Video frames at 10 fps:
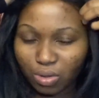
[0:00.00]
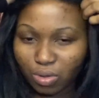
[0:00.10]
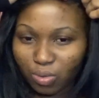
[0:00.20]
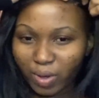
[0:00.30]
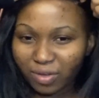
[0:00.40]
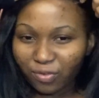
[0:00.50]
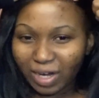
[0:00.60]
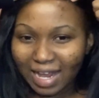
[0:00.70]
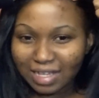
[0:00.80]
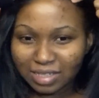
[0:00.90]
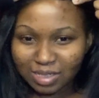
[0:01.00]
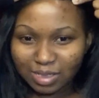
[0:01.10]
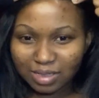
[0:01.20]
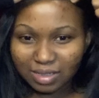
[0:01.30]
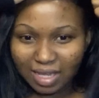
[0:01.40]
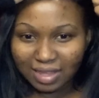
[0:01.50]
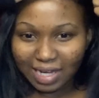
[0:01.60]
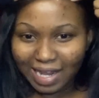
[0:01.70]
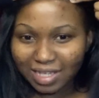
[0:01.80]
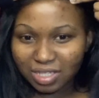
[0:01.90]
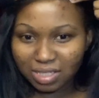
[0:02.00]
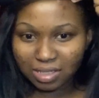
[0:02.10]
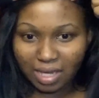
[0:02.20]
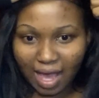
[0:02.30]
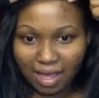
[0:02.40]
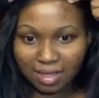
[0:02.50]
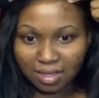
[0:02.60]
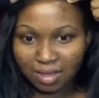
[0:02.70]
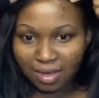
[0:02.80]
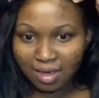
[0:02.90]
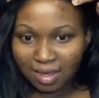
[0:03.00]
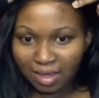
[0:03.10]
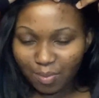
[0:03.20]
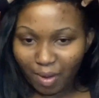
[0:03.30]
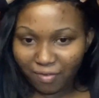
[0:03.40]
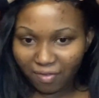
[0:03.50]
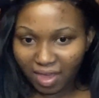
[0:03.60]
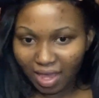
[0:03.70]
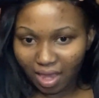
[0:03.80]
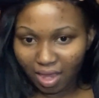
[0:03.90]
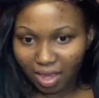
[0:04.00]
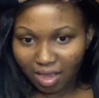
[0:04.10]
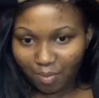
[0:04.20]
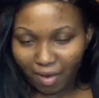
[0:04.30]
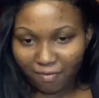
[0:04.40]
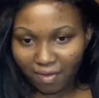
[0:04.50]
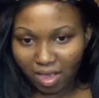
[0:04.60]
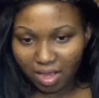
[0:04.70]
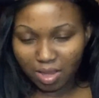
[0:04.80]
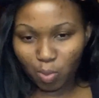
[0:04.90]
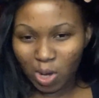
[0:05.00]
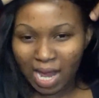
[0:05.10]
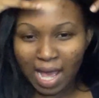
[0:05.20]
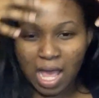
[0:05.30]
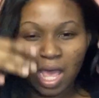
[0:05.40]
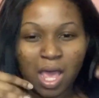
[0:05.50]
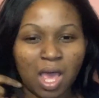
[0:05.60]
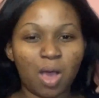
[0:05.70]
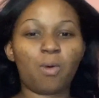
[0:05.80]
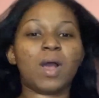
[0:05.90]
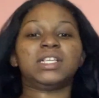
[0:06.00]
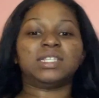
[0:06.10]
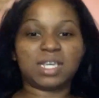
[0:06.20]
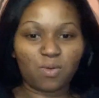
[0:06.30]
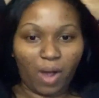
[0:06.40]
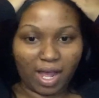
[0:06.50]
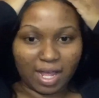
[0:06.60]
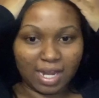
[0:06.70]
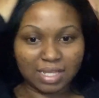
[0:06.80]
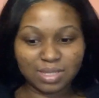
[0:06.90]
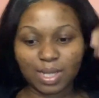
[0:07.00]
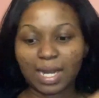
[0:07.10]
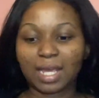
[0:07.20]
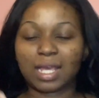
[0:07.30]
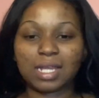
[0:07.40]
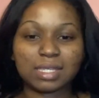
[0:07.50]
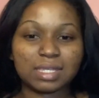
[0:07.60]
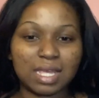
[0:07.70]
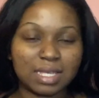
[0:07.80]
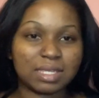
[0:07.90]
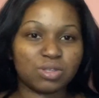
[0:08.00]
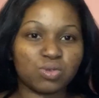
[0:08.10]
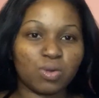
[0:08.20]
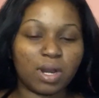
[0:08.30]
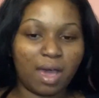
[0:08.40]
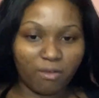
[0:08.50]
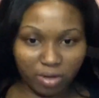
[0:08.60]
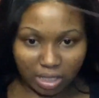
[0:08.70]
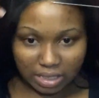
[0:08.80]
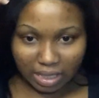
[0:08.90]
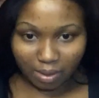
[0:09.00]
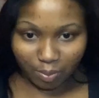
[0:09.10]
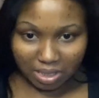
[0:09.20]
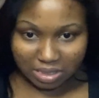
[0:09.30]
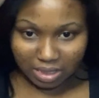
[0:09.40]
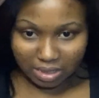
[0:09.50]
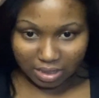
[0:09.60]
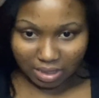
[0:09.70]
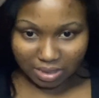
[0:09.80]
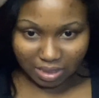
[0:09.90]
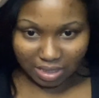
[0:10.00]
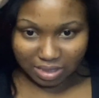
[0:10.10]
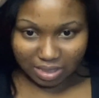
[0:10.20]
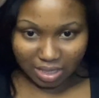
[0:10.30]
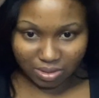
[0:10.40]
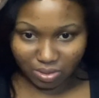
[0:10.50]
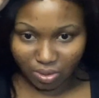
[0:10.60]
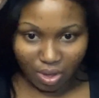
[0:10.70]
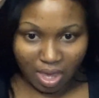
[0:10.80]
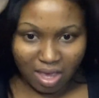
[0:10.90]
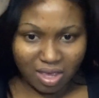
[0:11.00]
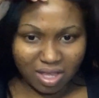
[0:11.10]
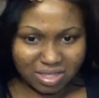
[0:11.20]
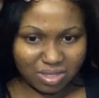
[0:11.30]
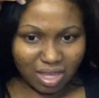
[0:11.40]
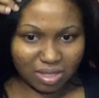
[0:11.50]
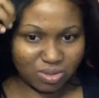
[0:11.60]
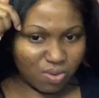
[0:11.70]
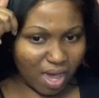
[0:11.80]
wait for lunch, and the lunch, yeah, ke buffet mola hwa jewa. And it's not like it's things that you don't have on a daily basis. It's things you